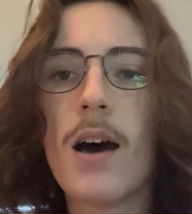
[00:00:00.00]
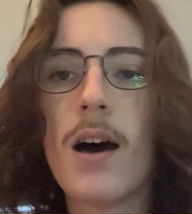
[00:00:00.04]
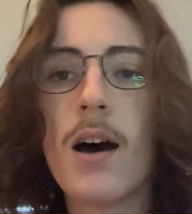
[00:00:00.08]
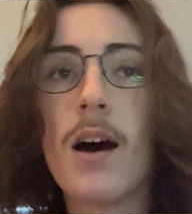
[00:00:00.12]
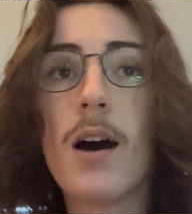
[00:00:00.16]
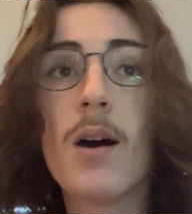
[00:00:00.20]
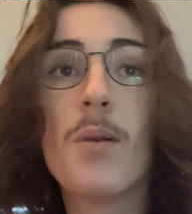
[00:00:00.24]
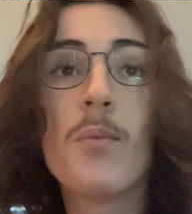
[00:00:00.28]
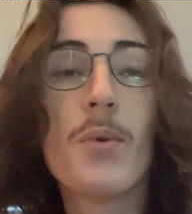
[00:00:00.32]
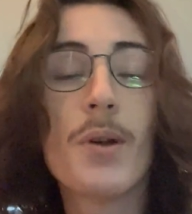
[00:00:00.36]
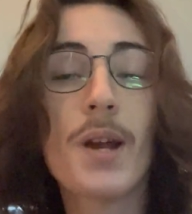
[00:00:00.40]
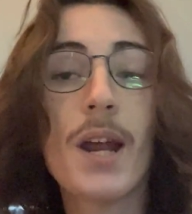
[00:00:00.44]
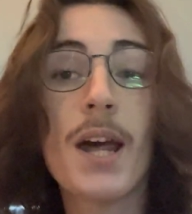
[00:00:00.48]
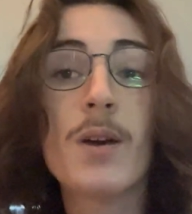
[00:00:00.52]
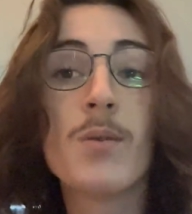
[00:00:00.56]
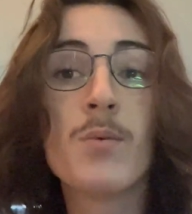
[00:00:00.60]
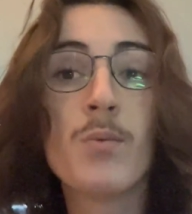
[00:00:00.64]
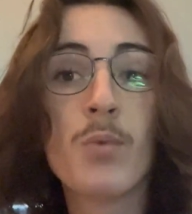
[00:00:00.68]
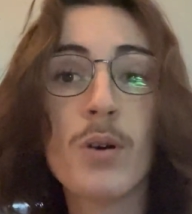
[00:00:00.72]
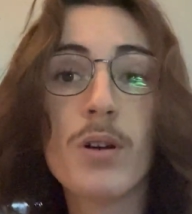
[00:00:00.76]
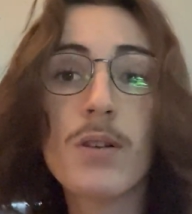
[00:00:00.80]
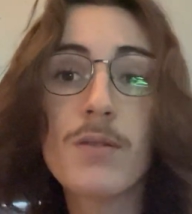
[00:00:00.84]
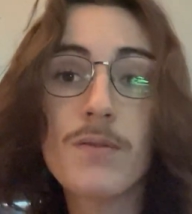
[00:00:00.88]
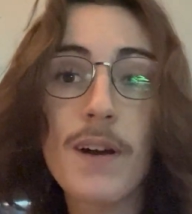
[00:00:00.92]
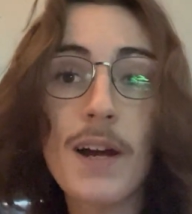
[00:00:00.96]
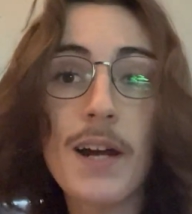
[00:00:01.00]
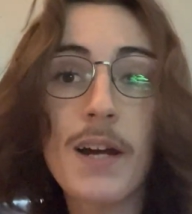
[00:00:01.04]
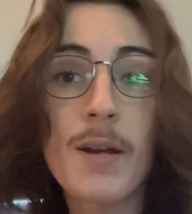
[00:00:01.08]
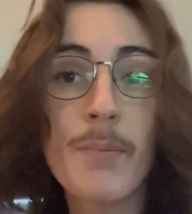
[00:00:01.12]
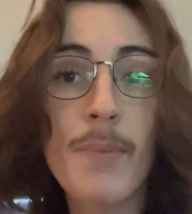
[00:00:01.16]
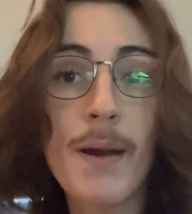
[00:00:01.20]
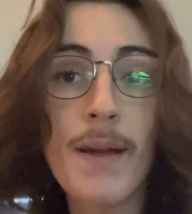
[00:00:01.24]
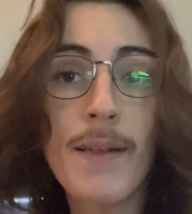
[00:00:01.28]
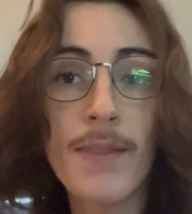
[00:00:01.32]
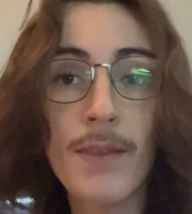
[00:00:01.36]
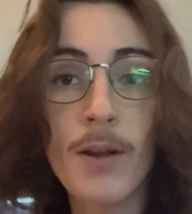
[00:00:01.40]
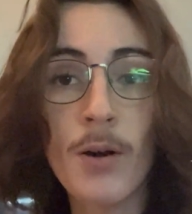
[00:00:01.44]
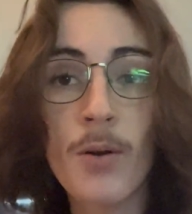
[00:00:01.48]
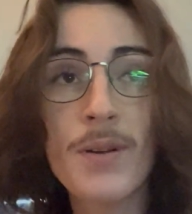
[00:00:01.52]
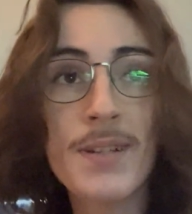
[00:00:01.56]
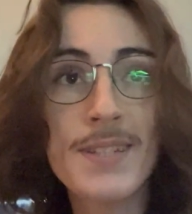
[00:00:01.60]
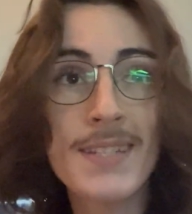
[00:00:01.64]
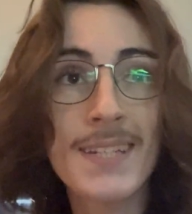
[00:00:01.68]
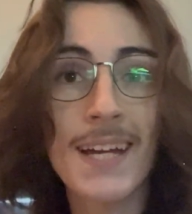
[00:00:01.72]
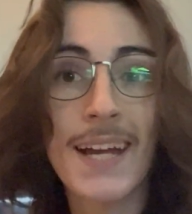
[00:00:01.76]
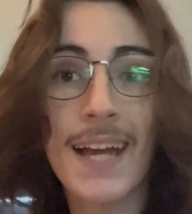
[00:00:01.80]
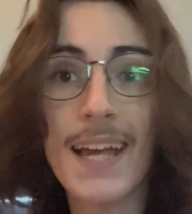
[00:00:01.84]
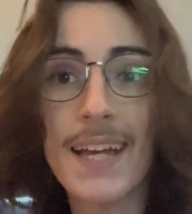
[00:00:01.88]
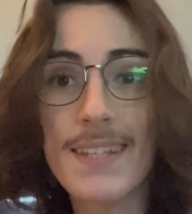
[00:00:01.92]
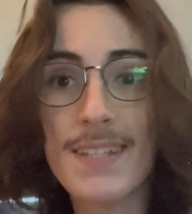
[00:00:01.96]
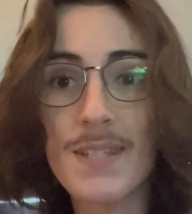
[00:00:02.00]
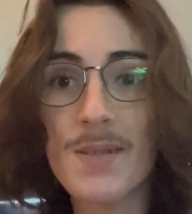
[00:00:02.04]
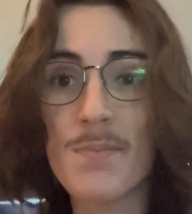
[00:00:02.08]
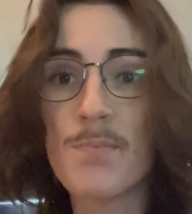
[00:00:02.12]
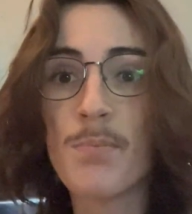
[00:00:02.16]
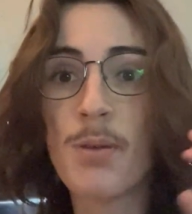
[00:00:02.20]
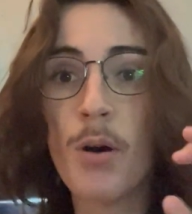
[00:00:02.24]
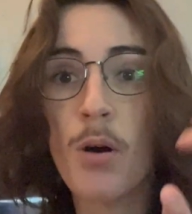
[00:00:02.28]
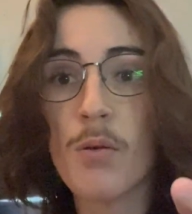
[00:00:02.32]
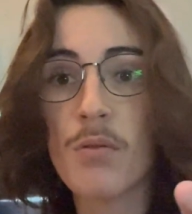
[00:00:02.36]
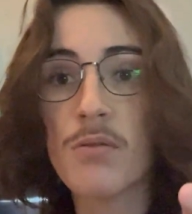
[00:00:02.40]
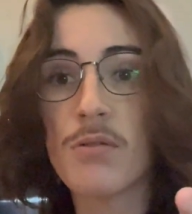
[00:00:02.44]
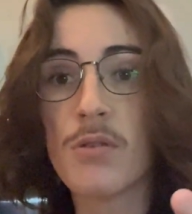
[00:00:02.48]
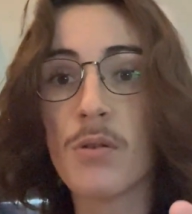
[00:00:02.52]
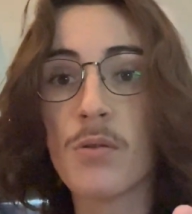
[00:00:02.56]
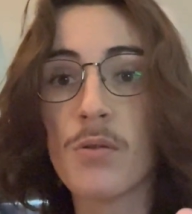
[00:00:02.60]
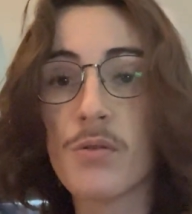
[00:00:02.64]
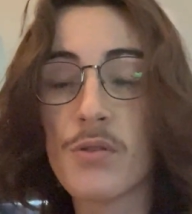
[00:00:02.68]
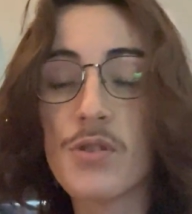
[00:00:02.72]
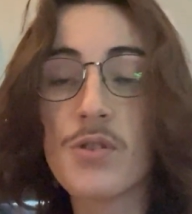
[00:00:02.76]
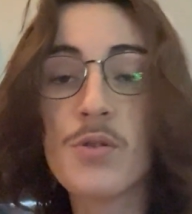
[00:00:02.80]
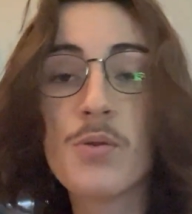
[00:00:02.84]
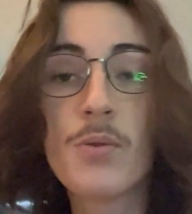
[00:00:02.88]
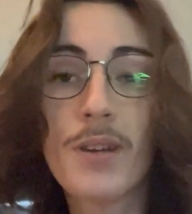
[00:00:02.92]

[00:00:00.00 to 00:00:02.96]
What I would recommend, though, is to get some pothos.